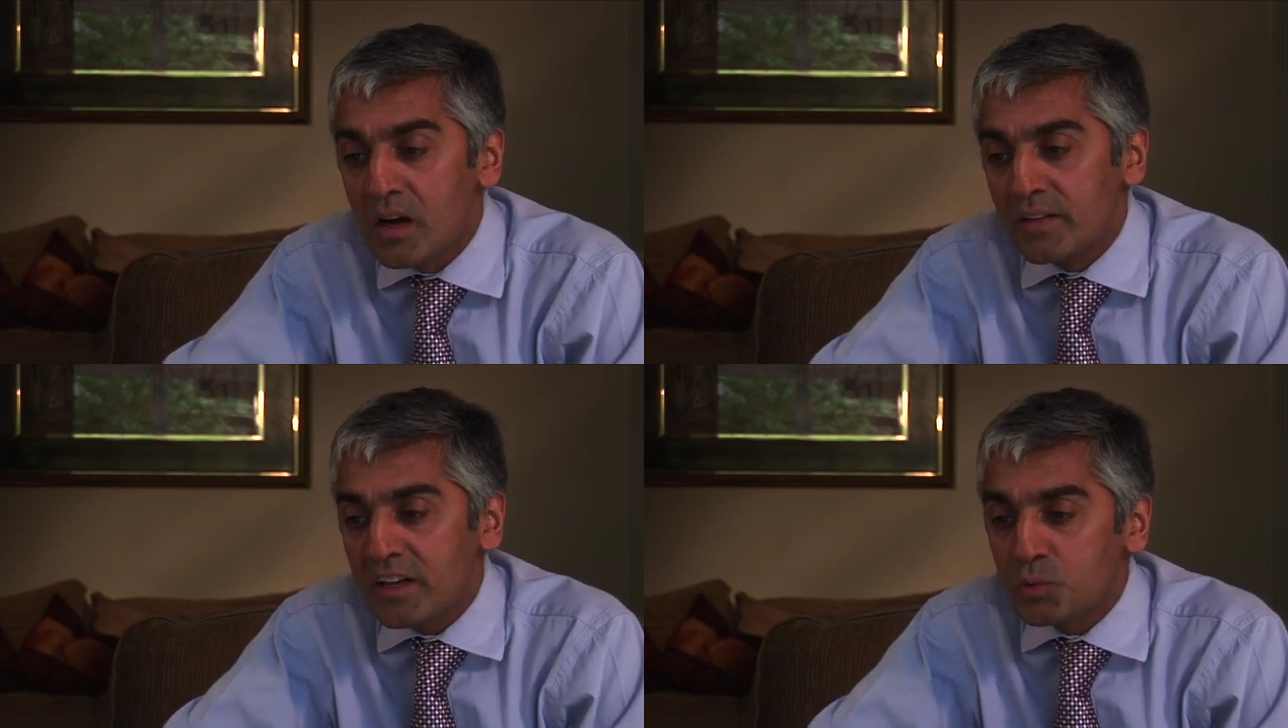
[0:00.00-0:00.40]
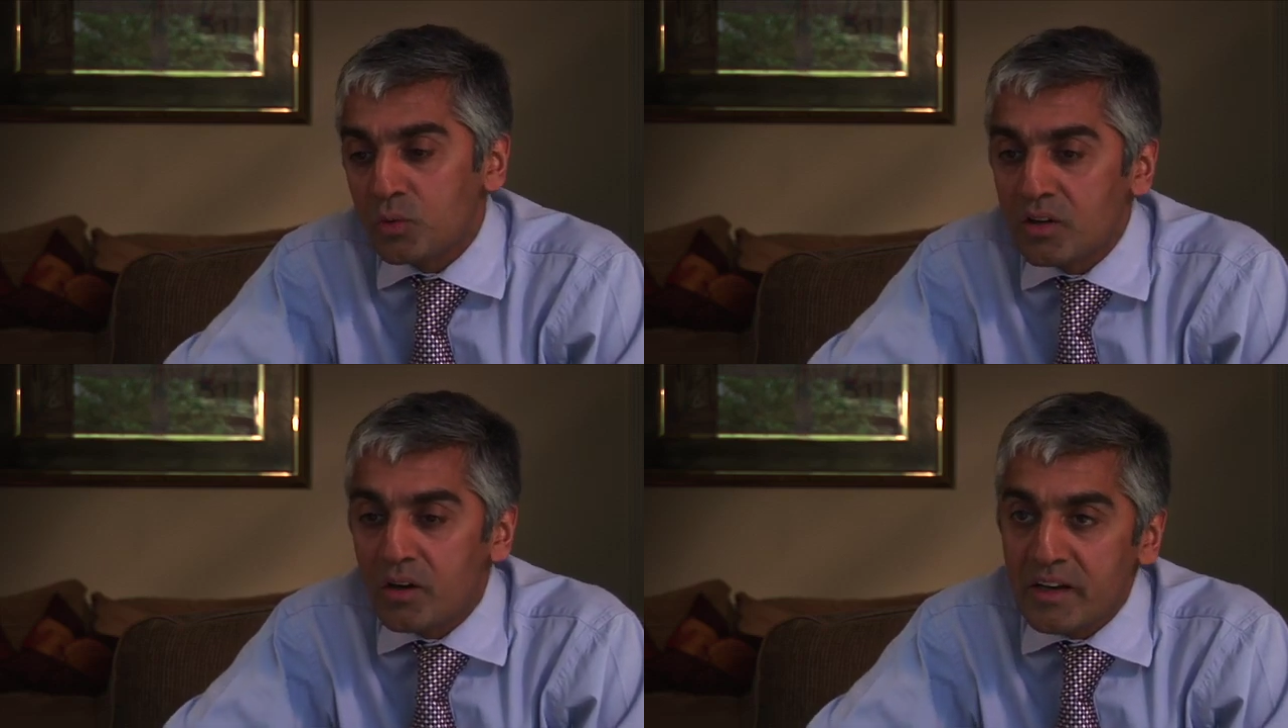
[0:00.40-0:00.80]
And that's
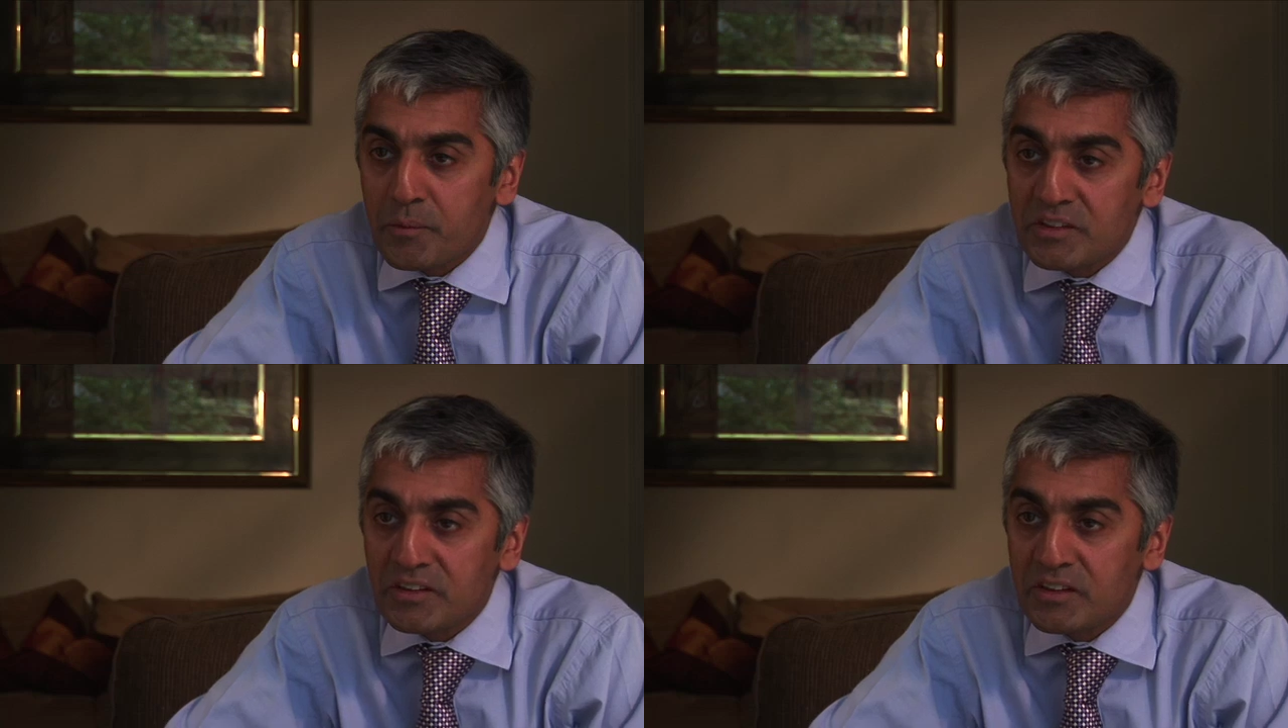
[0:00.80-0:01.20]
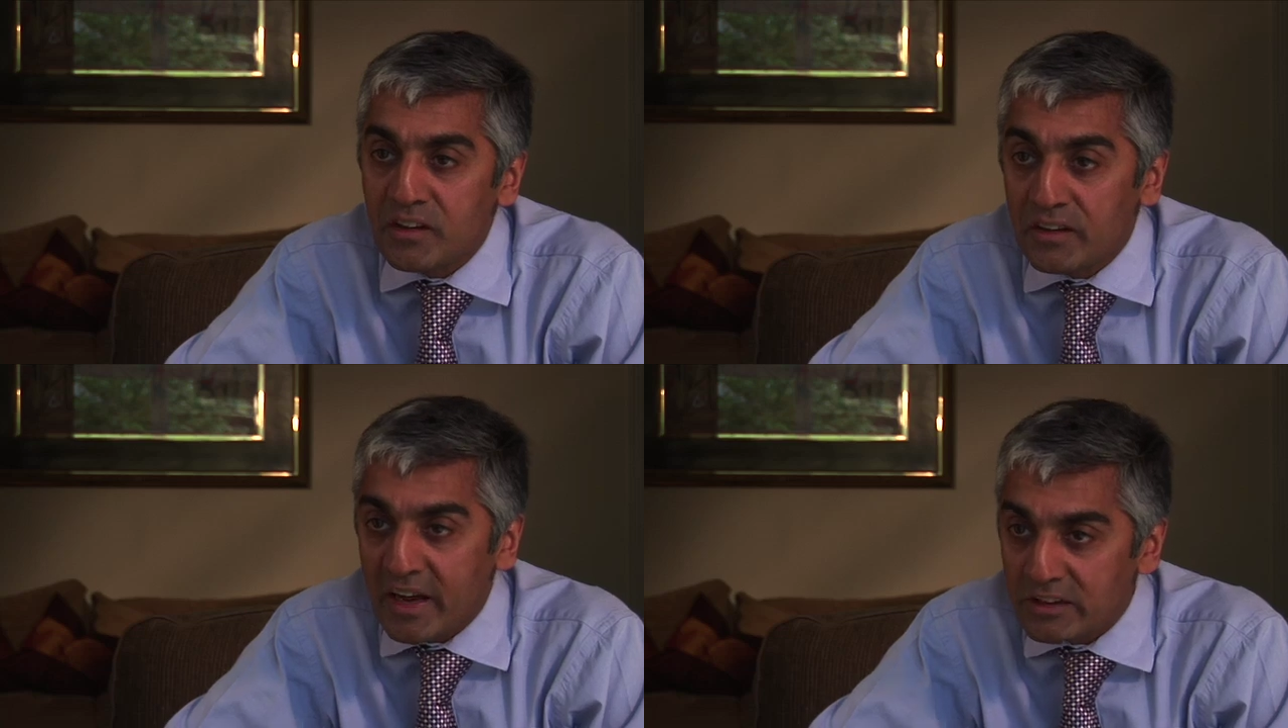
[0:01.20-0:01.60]
what Cardiac Risk in the
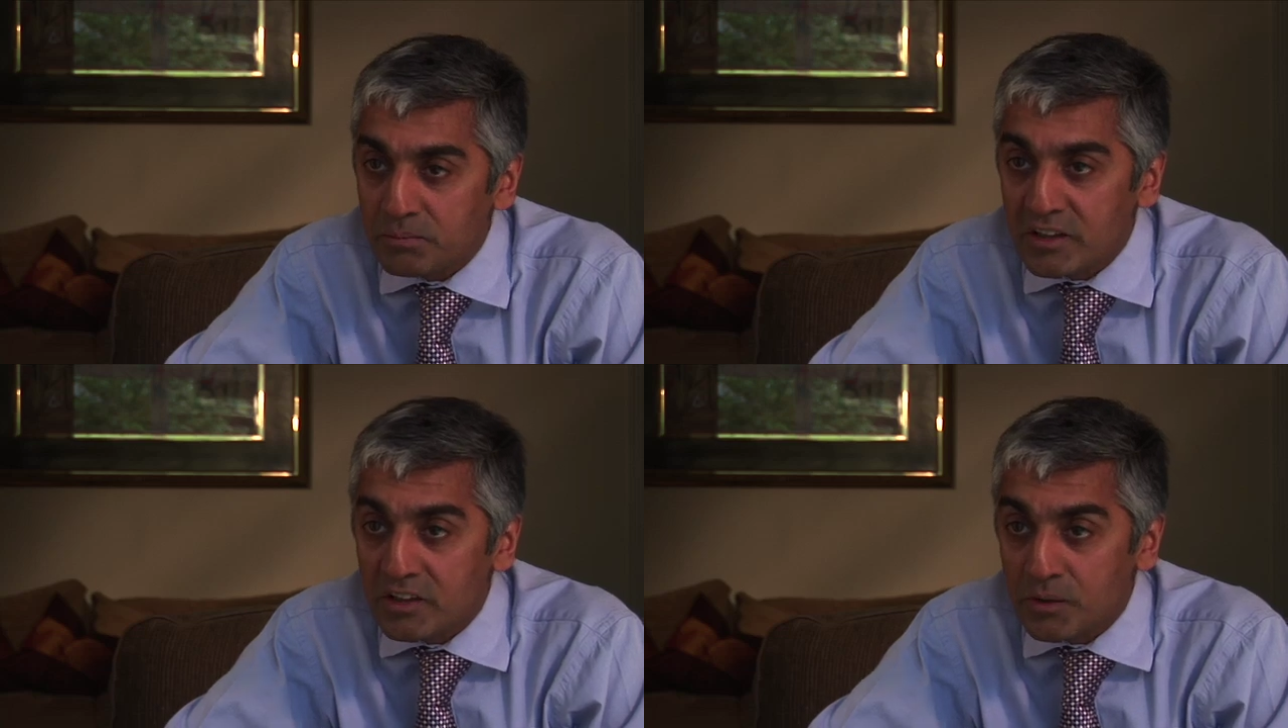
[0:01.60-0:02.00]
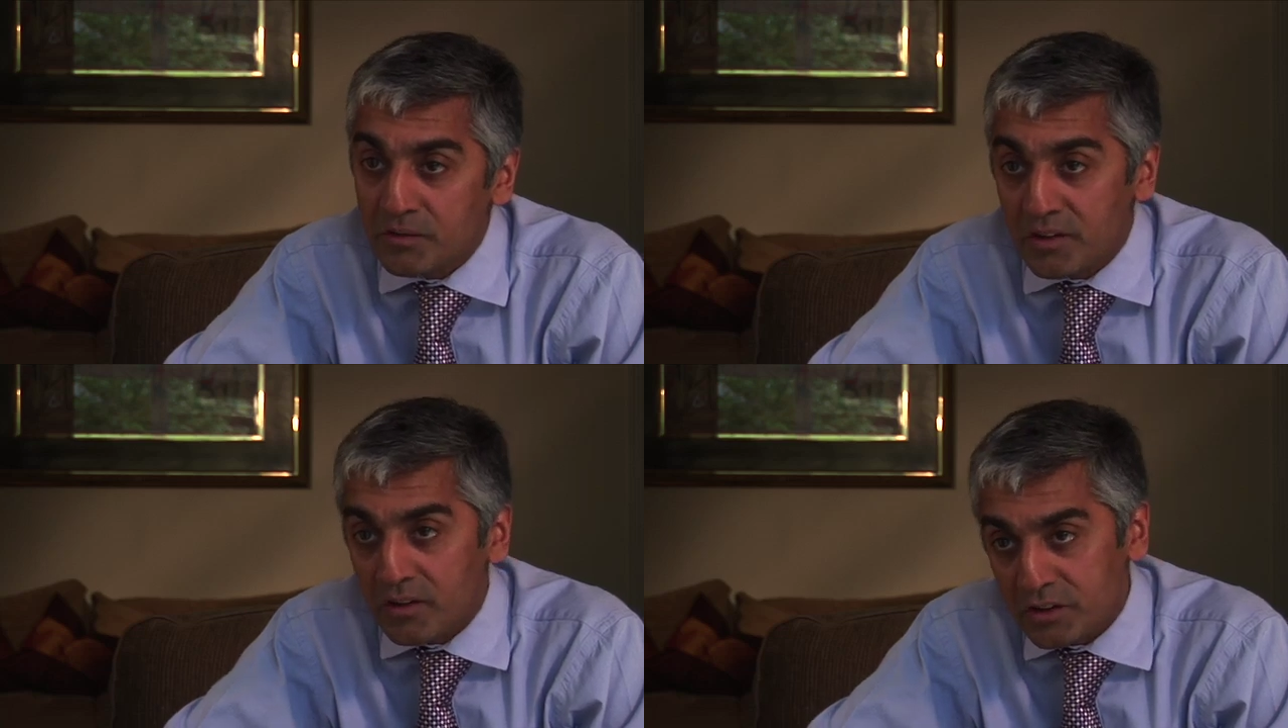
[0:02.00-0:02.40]
Young has been doing
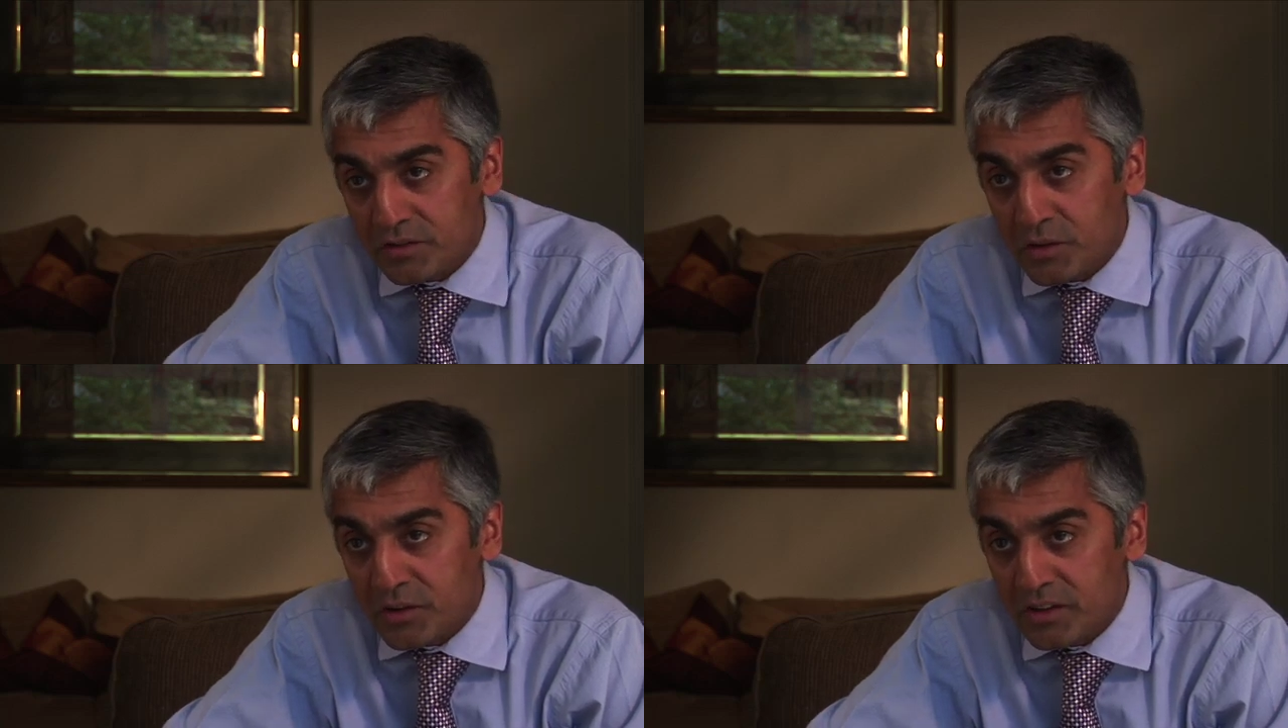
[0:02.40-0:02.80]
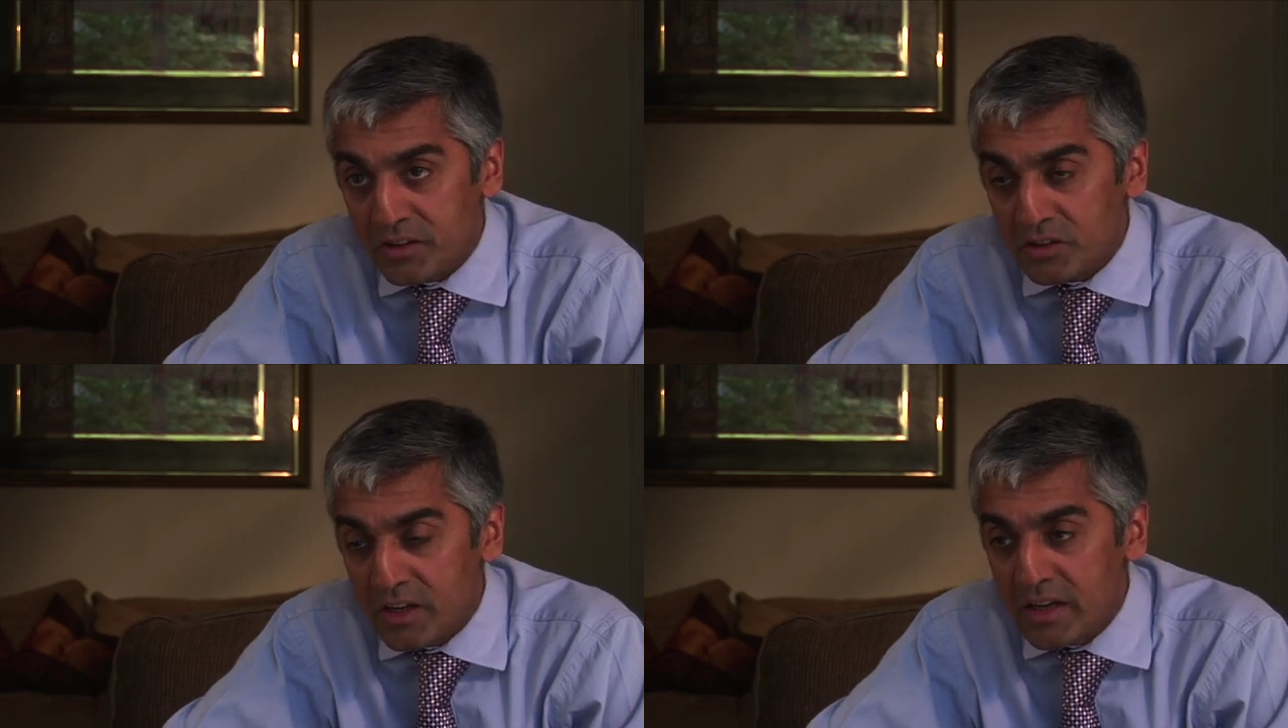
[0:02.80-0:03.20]
for the last few
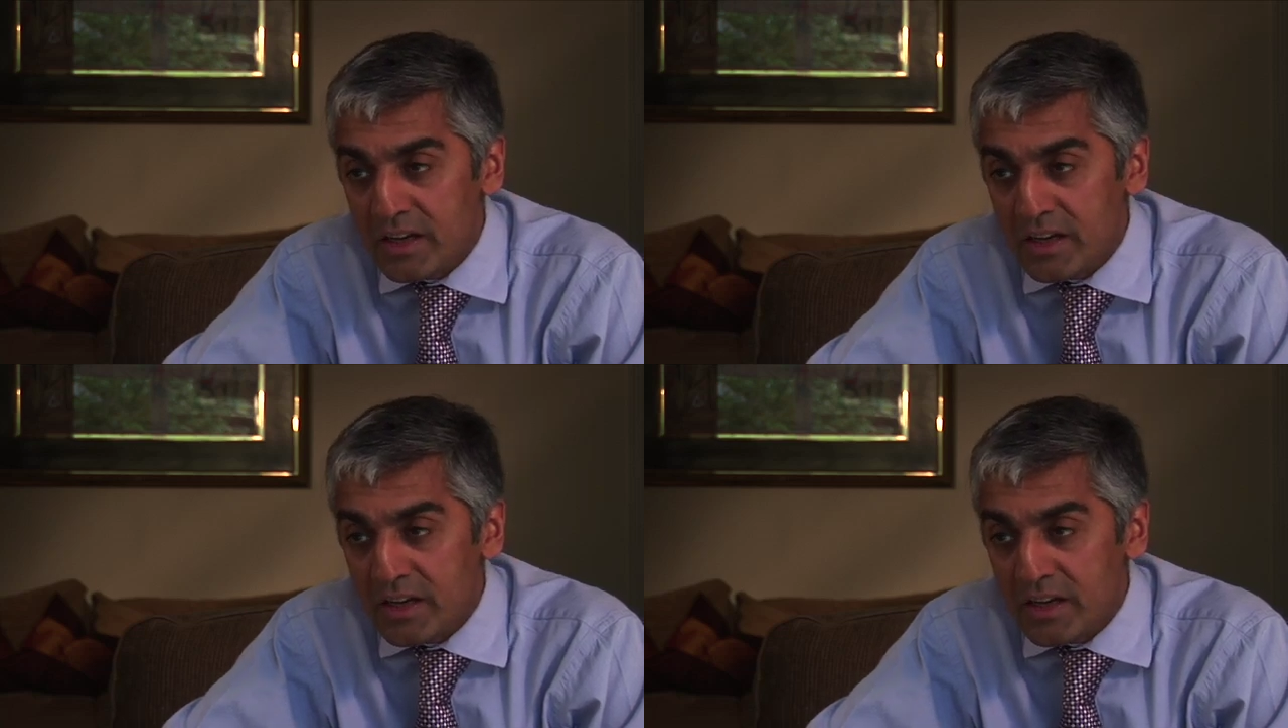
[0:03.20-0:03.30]
years.